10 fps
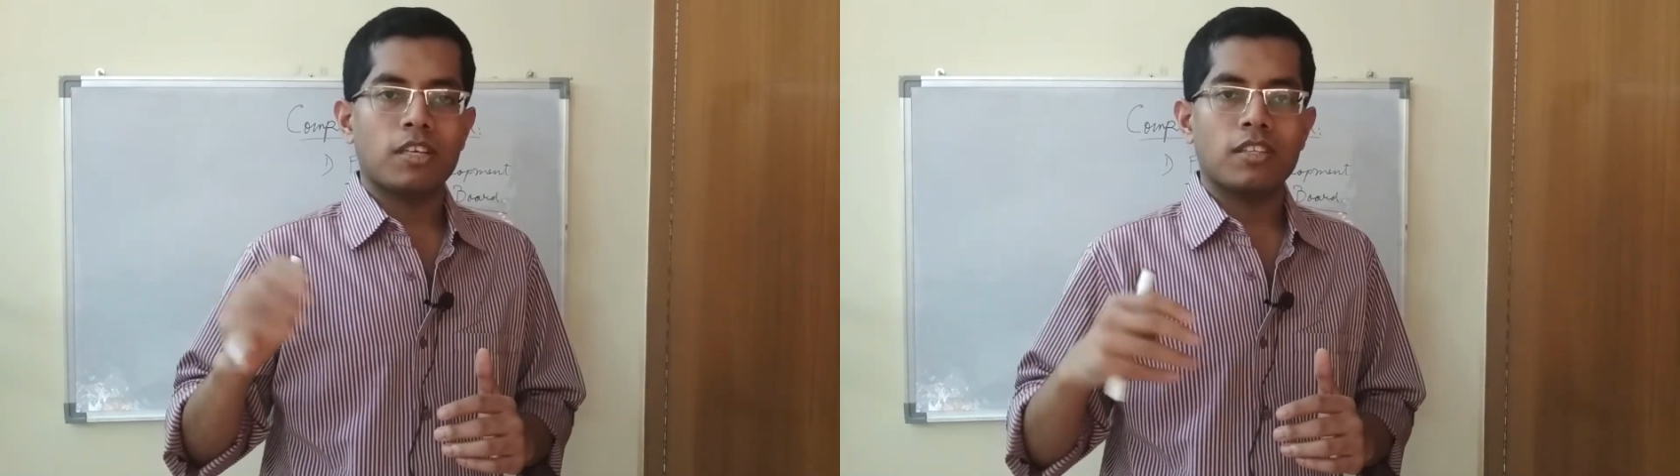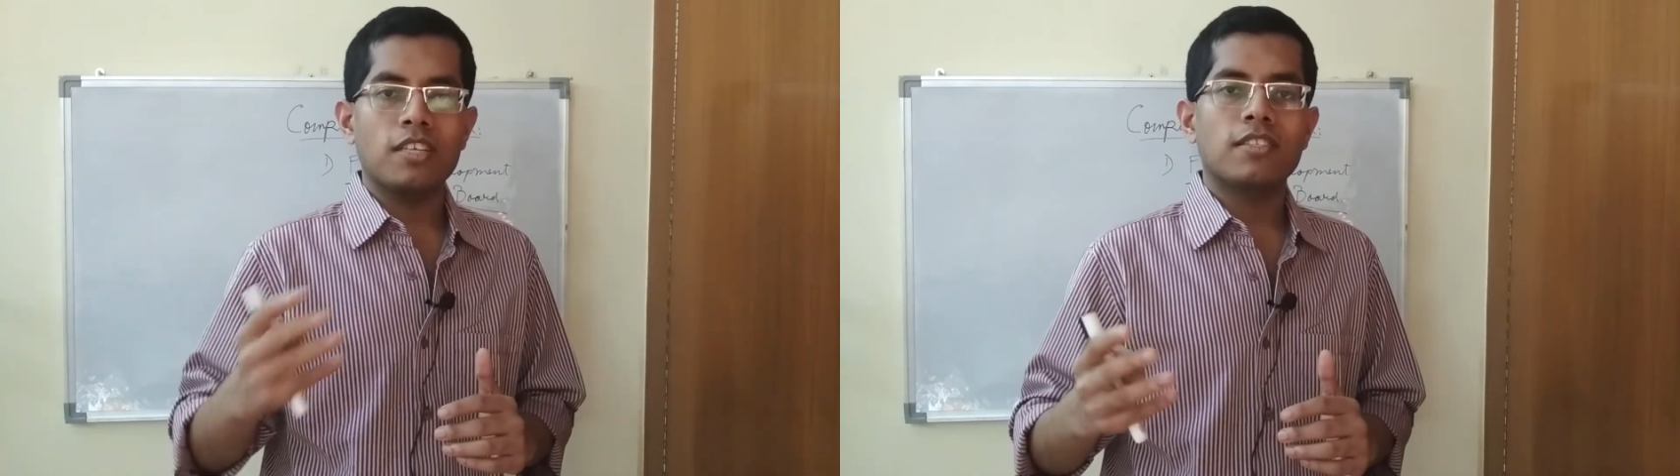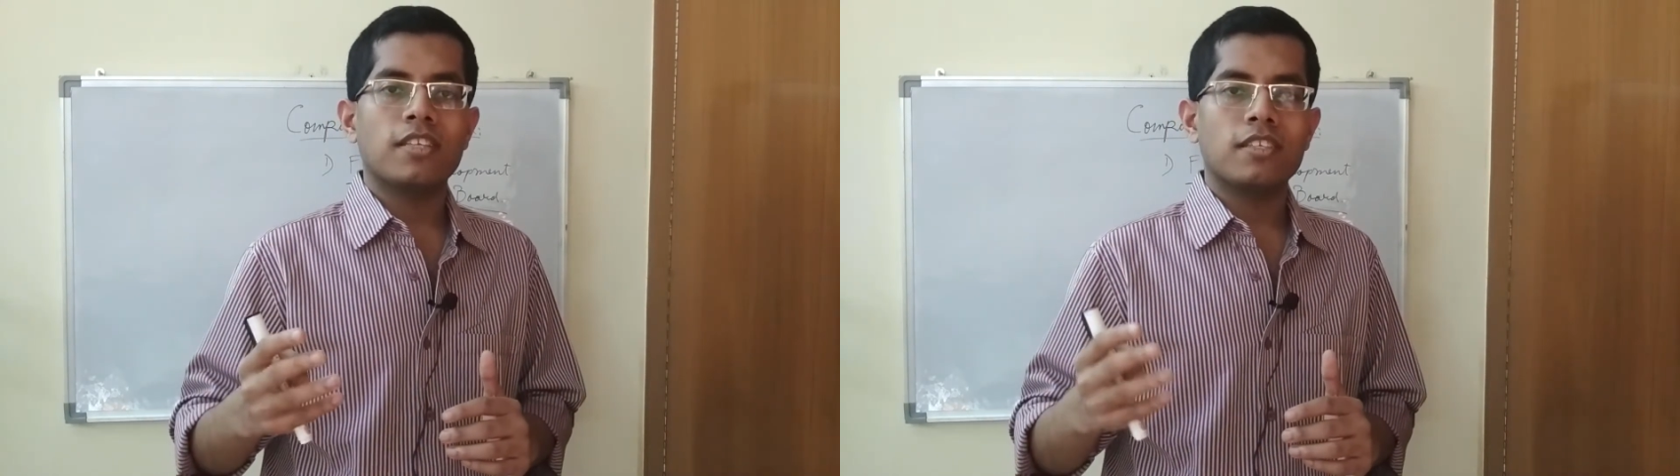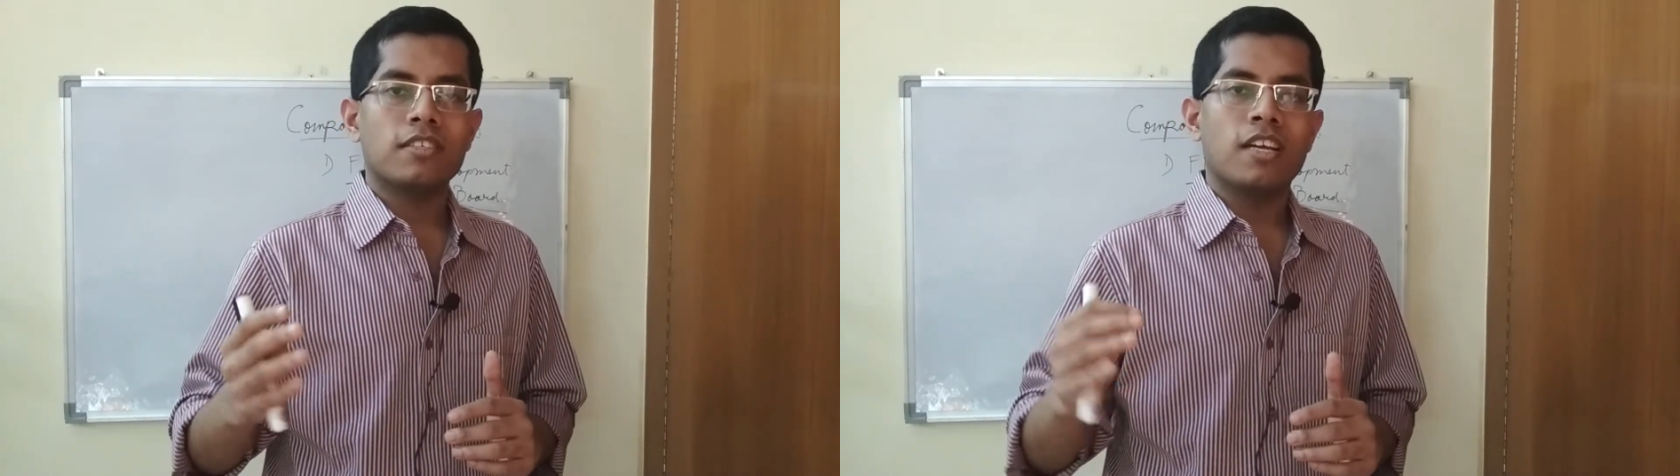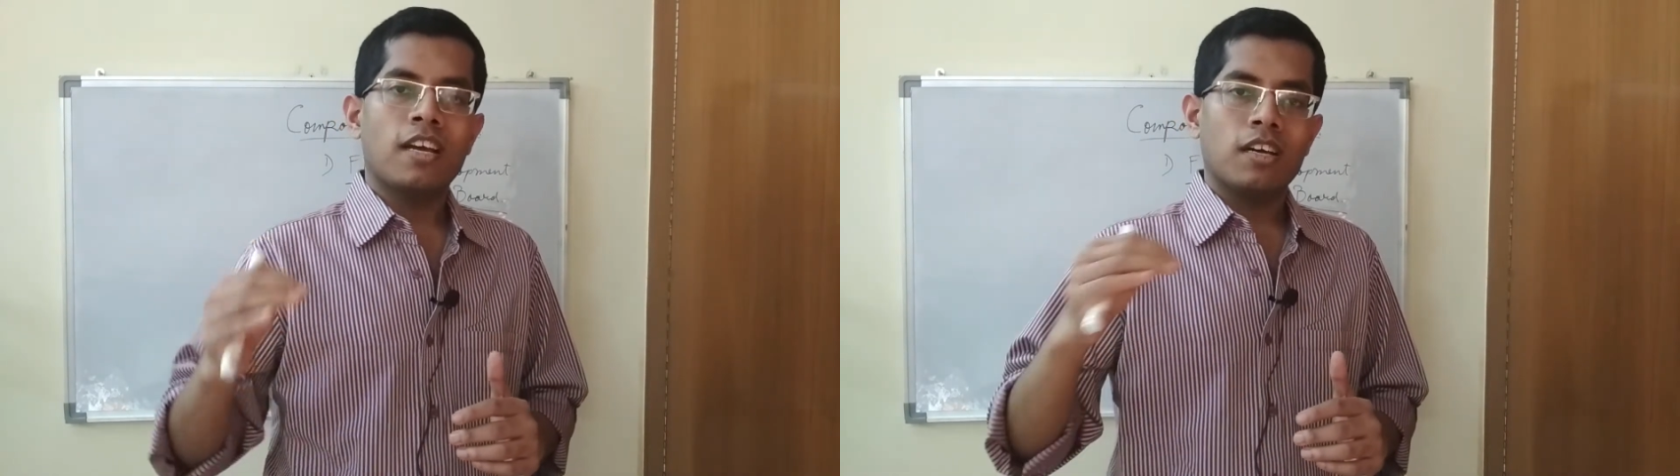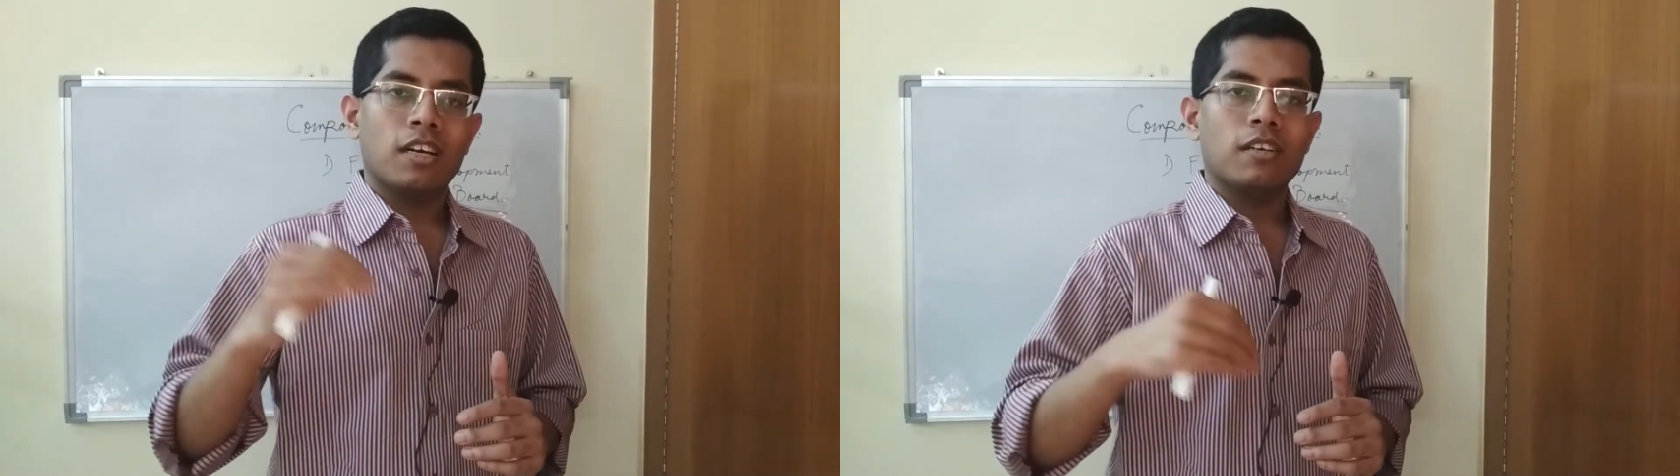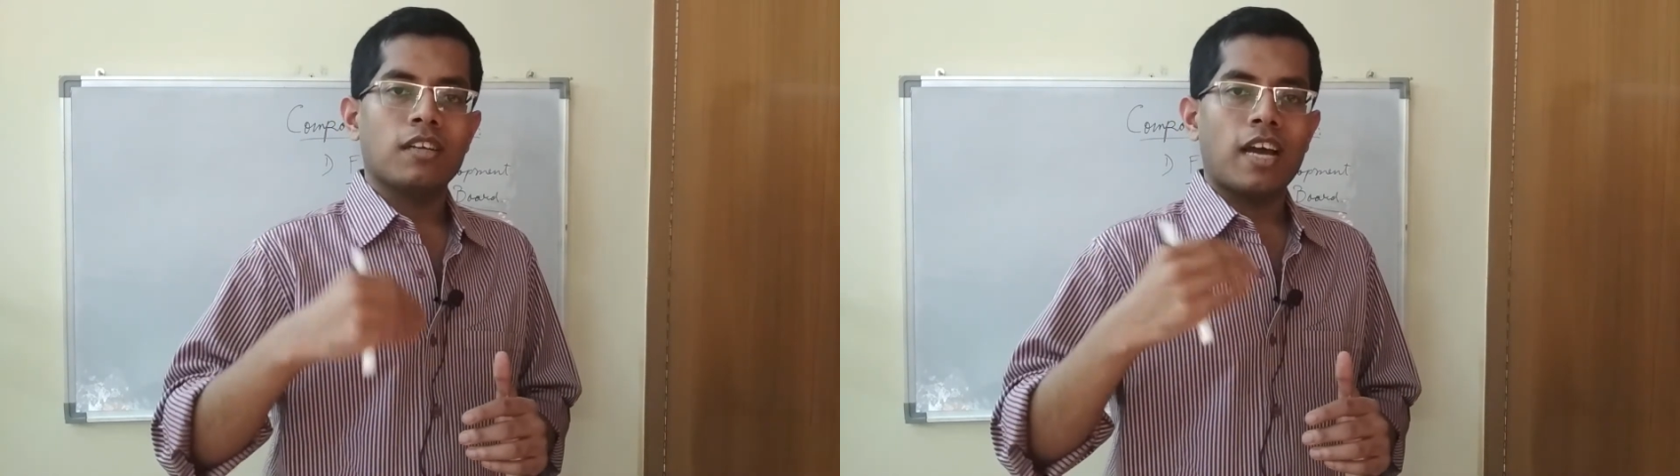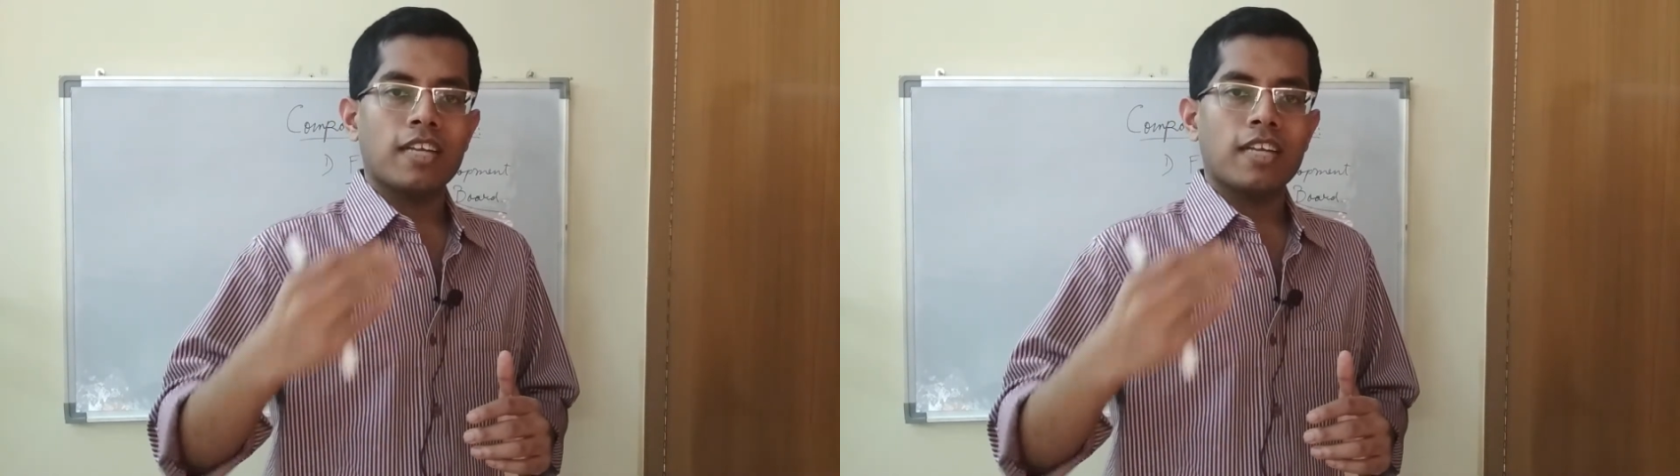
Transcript: but these days uh,